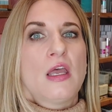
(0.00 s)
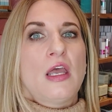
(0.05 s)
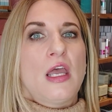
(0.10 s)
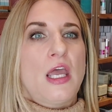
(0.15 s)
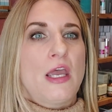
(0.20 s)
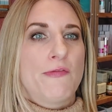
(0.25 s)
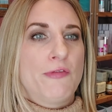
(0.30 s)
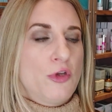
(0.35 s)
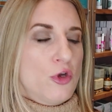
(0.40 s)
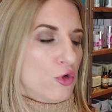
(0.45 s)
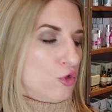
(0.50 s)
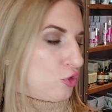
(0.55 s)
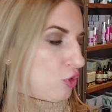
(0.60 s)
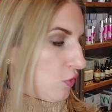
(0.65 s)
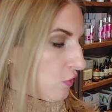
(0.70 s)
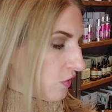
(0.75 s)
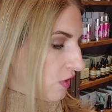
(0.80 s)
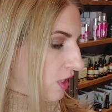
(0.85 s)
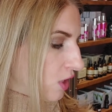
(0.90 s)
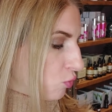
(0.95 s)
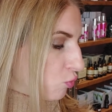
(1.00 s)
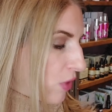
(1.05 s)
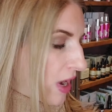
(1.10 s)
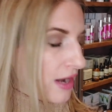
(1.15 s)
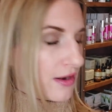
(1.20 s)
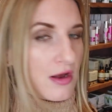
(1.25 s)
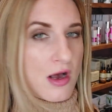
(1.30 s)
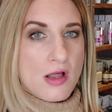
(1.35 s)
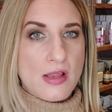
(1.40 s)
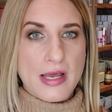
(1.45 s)
If you're using
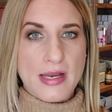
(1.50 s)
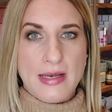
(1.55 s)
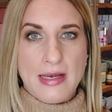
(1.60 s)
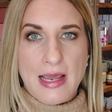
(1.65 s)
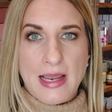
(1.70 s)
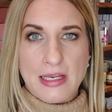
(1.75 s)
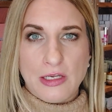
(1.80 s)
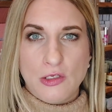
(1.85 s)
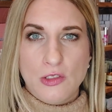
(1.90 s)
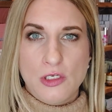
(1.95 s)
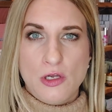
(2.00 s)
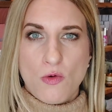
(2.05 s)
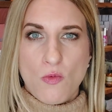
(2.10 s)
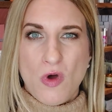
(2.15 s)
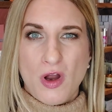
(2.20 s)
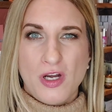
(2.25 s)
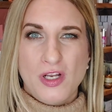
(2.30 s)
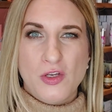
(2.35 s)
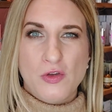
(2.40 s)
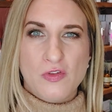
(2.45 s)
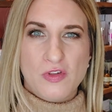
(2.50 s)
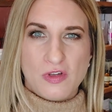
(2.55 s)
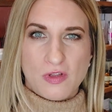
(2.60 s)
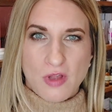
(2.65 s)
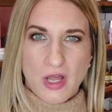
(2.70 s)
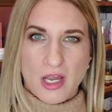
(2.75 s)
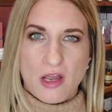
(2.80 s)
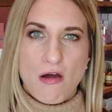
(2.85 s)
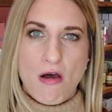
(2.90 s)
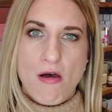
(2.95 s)
retinol at night, you don't want to use a
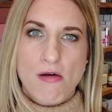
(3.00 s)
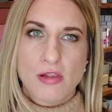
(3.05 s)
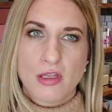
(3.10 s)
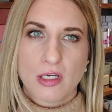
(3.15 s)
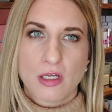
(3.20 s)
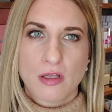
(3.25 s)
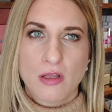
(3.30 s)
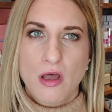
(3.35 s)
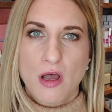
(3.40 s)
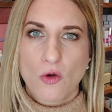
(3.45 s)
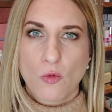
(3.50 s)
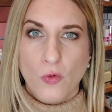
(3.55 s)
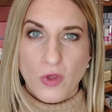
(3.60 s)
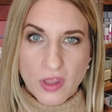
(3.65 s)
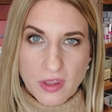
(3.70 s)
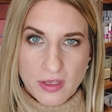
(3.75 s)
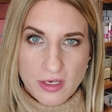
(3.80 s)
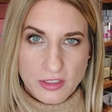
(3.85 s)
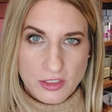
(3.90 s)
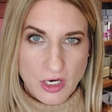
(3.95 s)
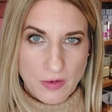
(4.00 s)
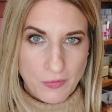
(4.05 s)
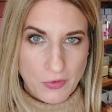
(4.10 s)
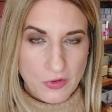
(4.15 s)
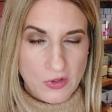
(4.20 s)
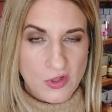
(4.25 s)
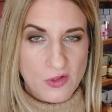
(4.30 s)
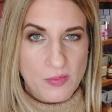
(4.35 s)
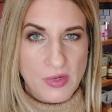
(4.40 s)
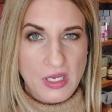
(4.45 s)
glycolic along with it.
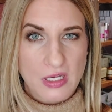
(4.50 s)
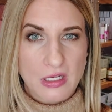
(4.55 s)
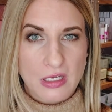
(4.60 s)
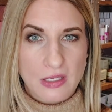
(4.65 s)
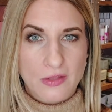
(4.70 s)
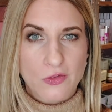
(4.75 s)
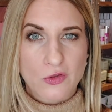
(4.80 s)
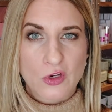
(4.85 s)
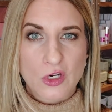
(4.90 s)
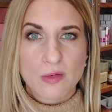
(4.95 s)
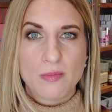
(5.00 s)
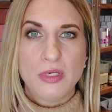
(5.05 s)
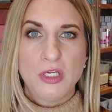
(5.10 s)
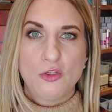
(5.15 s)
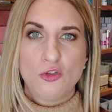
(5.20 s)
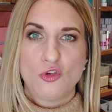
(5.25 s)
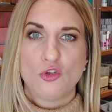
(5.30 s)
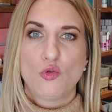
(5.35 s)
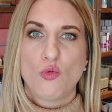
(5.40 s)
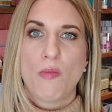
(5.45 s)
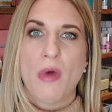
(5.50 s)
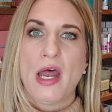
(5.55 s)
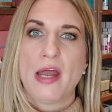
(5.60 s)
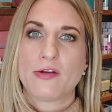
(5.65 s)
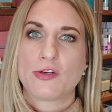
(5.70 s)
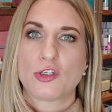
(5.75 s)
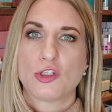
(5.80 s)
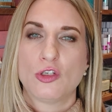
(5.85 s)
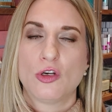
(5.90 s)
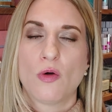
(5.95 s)
Generally speaking, it's going to be too
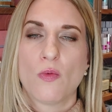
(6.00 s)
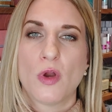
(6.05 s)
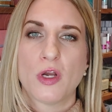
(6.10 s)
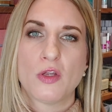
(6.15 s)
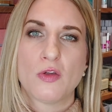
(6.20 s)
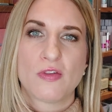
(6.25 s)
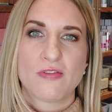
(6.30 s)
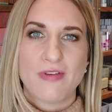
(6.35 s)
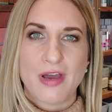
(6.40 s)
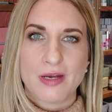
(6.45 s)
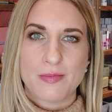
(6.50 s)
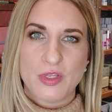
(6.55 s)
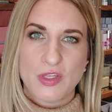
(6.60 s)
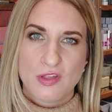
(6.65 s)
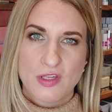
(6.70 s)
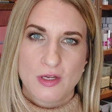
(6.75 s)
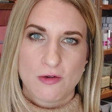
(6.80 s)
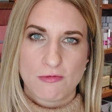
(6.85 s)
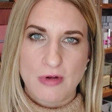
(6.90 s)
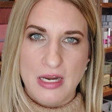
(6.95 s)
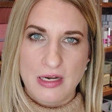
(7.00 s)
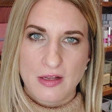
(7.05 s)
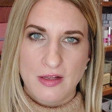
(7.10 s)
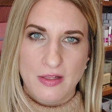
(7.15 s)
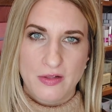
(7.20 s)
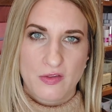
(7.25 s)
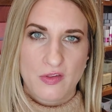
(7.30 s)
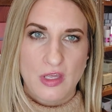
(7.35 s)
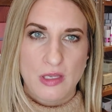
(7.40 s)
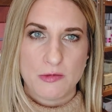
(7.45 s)
much. You don't want to use vitamin C and retinol at
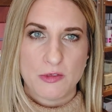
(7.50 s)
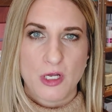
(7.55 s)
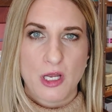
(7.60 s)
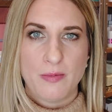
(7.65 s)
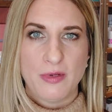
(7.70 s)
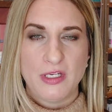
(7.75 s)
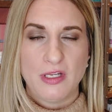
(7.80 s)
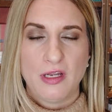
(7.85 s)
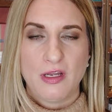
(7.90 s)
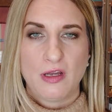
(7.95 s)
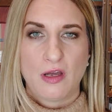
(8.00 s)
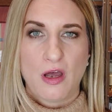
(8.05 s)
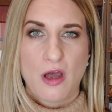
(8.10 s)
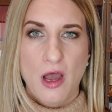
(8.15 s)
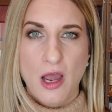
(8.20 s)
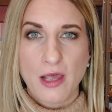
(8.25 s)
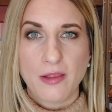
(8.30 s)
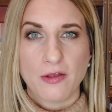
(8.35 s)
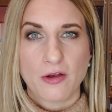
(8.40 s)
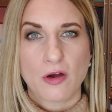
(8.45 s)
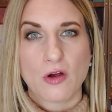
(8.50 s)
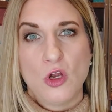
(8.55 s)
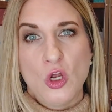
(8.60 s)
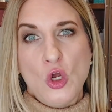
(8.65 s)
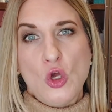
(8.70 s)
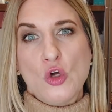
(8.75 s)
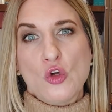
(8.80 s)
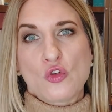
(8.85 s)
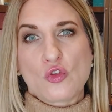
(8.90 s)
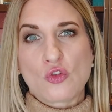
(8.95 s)
the same time of day either.
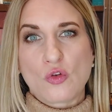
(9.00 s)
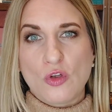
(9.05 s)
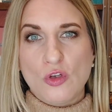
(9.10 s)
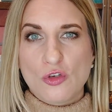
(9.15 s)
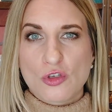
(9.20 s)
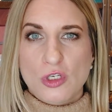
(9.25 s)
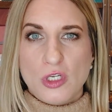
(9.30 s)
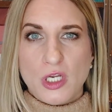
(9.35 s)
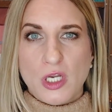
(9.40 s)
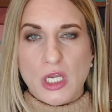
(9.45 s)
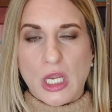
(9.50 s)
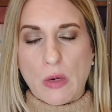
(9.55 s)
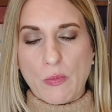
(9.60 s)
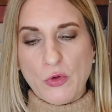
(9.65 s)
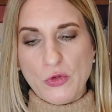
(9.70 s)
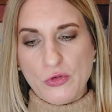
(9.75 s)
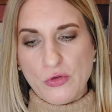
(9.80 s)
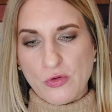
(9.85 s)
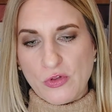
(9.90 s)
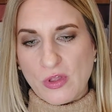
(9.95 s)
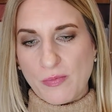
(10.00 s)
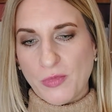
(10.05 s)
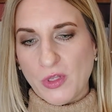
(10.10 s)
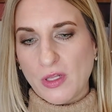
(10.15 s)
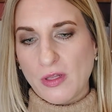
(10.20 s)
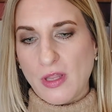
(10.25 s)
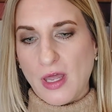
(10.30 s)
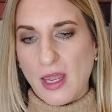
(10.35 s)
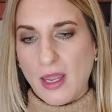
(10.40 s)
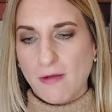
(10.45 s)
So usually it will do
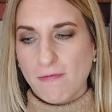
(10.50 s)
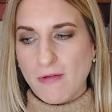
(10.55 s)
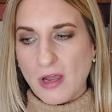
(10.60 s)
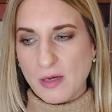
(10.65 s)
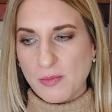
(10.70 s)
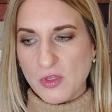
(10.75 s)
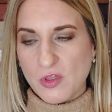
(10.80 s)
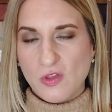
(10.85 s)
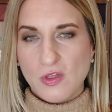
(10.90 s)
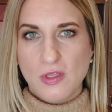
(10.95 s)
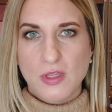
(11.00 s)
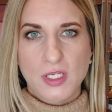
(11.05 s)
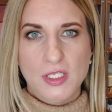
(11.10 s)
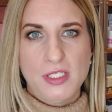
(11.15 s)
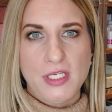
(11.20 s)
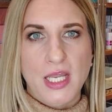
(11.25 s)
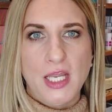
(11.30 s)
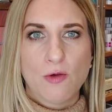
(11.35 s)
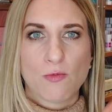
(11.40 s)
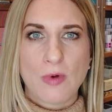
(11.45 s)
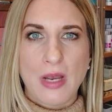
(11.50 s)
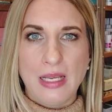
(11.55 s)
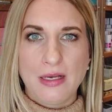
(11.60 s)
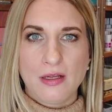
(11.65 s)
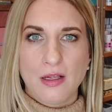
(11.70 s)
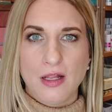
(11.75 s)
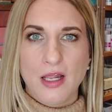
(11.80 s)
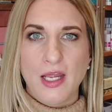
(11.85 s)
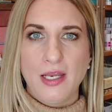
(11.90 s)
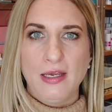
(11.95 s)
something like vitamin C in the day,
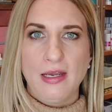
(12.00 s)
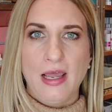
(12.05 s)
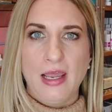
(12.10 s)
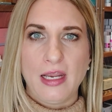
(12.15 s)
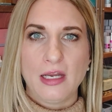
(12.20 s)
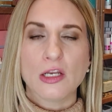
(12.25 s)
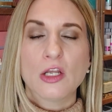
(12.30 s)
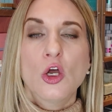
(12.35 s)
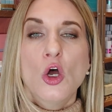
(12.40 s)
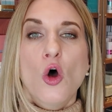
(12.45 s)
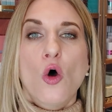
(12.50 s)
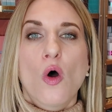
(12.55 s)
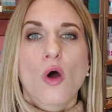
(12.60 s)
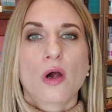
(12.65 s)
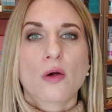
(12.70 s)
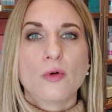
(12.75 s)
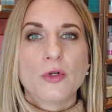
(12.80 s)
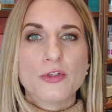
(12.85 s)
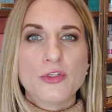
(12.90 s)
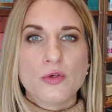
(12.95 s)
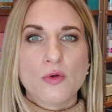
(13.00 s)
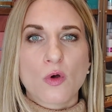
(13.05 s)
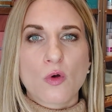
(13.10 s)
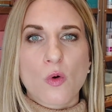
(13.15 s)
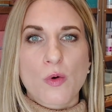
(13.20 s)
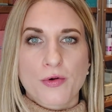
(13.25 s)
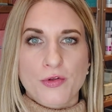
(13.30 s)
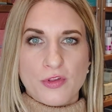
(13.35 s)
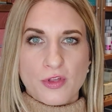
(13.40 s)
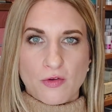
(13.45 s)
retinol at night, or we'll do a
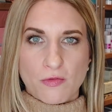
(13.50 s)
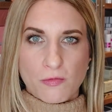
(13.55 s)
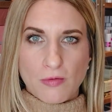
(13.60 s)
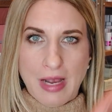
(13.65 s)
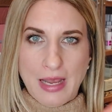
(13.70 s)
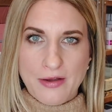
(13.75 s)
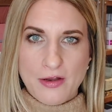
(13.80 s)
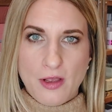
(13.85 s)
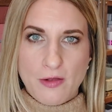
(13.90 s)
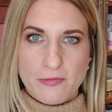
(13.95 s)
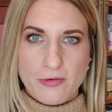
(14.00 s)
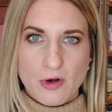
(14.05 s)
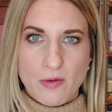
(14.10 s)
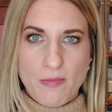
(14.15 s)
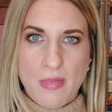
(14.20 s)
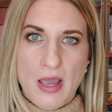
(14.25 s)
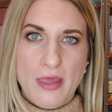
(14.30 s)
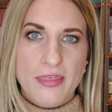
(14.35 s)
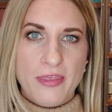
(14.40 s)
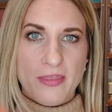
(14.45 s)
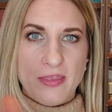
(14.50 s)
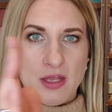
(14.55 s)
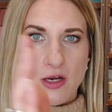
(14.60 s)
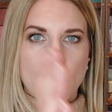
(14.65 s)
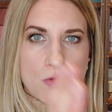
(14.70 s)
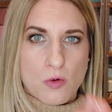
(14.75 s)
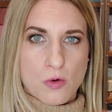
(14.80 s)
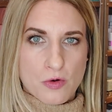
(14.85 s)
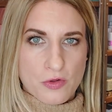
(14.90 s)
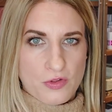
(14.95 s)
course of retinol for a month and then a
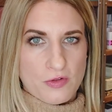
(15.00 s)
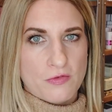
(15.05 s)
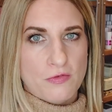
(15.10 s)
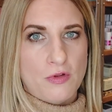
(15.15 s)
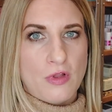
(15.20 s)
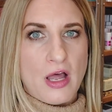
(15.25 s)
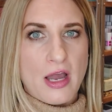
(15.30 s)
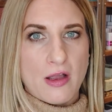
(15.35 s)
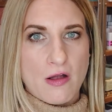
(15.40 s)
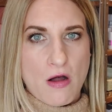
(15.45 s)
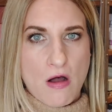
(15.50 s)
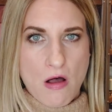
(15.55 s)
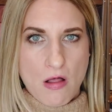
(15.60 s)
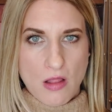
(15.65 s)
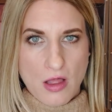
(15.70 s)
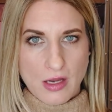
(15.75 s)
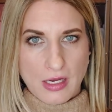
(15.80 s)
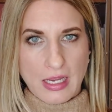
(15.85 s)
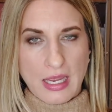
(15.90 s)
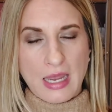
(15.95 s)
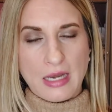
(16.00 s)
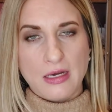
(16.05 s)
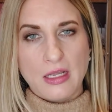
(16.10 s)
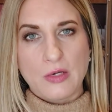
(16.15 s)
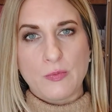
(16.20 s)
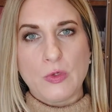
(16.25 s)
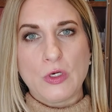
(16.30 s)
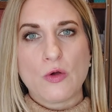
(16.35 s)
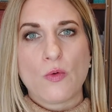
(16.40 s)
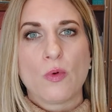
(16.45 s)
course of glycolic at night.
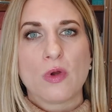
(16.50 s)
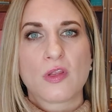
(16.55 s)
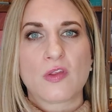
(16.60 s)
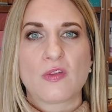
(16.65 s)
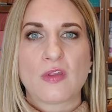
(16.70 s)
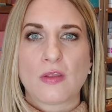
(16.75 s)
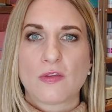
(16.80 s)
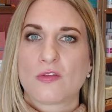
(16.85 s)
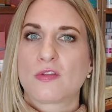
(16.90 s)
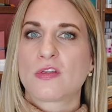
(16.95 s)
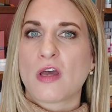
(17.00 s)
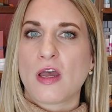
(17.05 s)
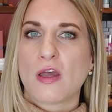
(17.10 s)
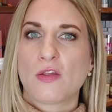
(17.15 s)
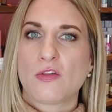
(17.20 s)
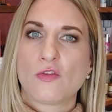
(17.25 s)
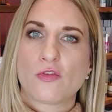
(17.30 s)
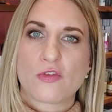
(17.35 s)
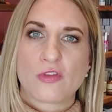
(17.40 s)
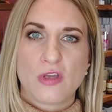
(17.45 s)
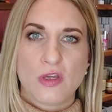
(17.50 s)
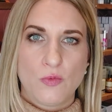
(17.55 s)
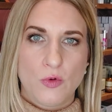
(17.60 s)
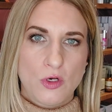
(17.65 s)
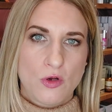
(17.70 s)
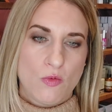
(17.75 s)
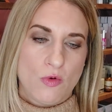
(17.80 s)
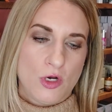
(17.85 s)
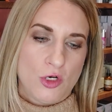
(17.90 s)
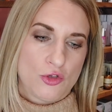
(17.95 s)
We don't want to sensitize your skin. We
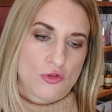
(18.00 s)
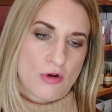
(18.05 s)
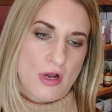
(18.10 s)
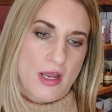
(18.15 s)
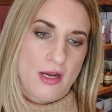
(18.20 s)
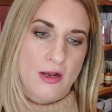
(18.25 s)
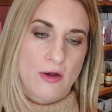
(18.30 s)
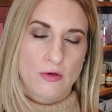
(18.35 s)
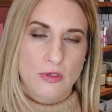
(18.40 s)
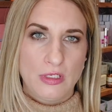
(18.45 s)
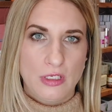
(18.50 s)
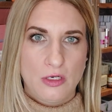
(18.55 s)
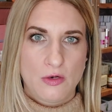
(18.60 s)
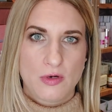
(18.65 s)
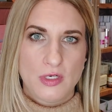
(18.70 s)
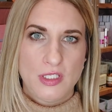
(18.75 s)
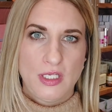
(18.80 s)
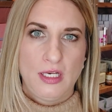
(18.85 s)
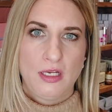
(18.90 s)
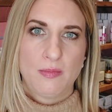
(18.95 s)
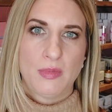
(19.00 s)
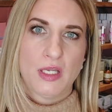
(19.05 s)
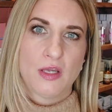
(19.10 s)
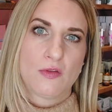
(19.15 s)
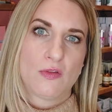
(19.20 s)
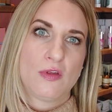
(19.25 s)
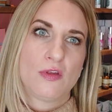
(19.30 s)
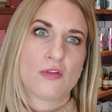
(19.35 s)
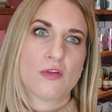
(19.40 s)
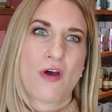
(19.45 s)
don't want to dry it out and irritate it
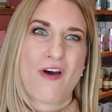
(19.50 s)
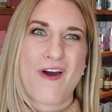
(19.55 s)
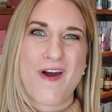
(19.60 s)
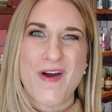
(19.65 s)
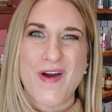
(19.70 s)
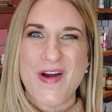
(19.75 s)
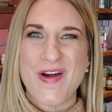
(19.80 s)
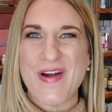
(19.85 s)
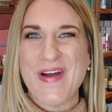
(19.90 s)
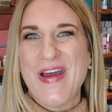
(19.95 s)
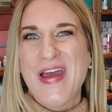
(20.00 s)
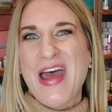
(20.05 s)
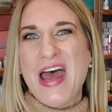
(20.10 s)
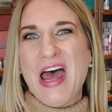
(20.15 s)
because these are